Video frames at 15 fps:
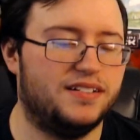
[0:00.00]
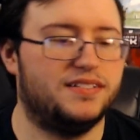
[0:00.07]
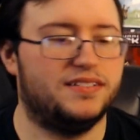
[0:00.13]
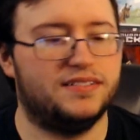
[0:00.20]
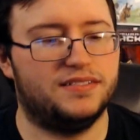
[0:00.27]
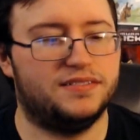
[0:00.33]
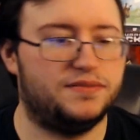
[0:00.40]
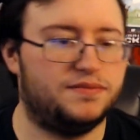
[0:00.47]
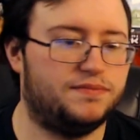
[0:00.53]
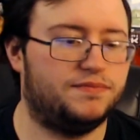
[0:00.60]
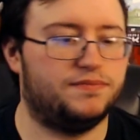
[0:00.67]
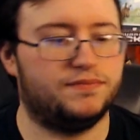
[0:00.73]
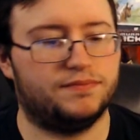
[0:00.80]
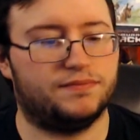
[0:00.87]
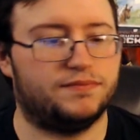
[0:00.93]

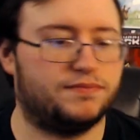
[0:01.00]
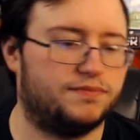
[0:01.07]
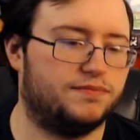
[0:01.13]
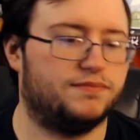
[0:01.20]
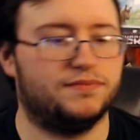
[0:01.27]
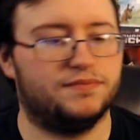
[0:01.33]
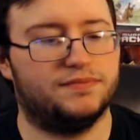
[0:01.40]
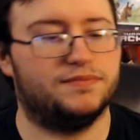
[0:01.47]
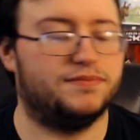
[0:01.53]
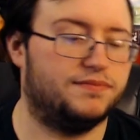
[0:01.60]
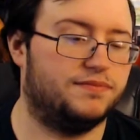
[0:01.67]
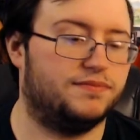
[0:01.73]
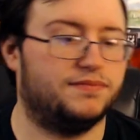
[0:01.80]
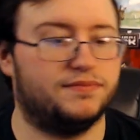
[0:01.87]
No one is speaking in this clip.